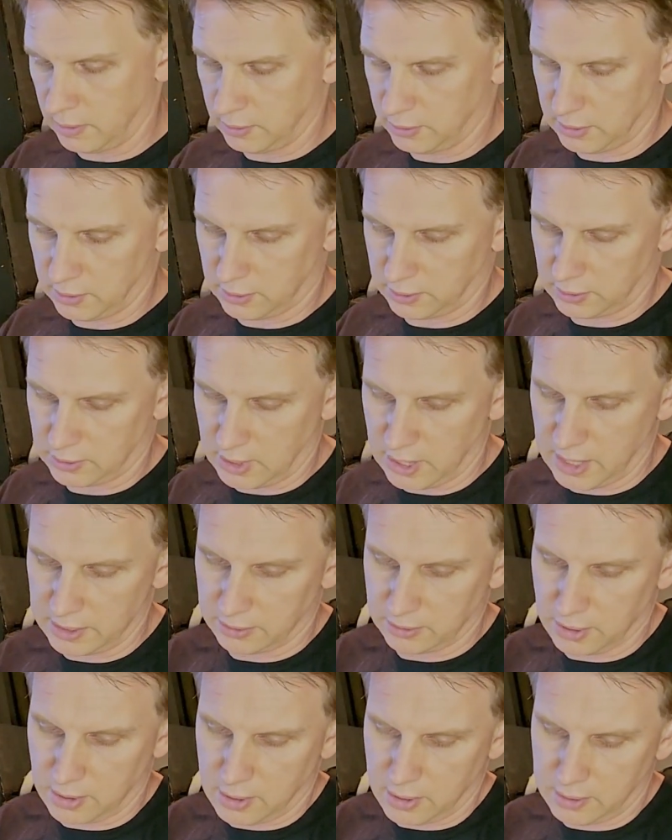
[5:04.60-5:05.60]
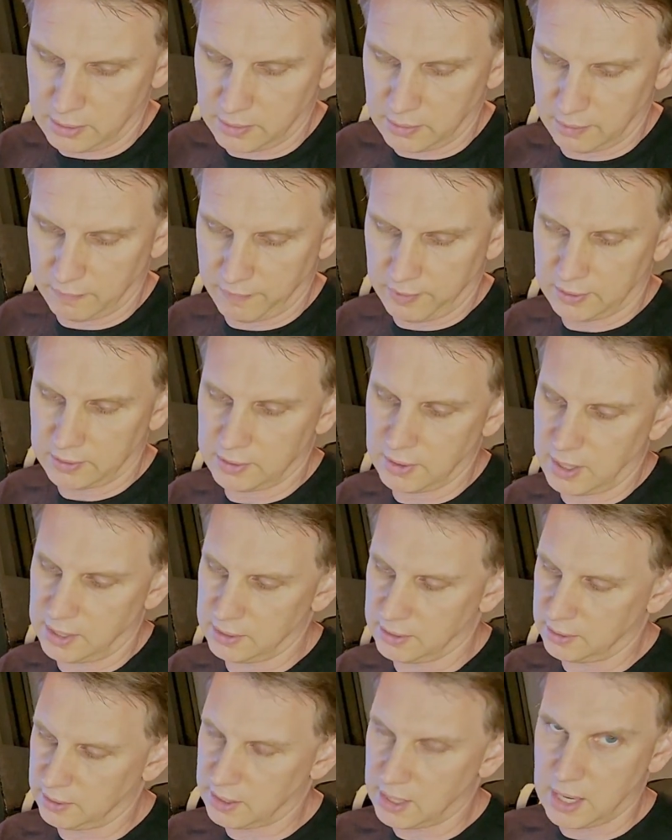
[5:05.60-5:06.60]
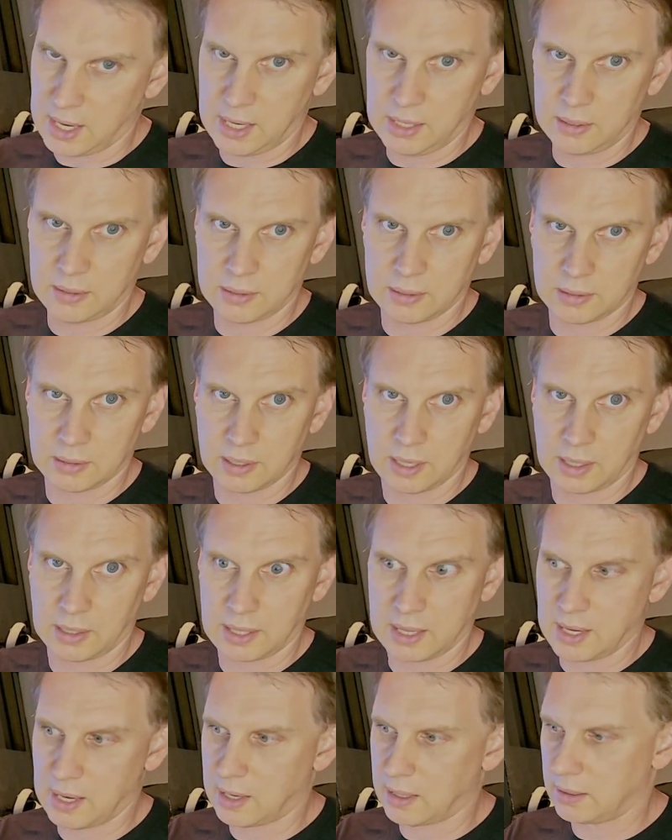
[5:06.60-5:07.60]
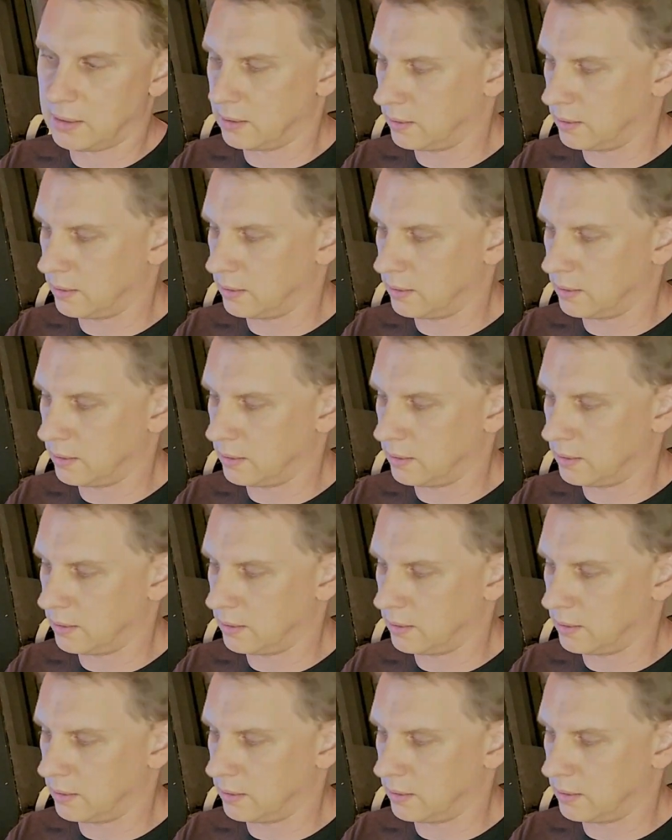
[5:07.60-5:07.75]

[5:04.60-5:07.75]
just slides on. It fits nice and tight, just like that.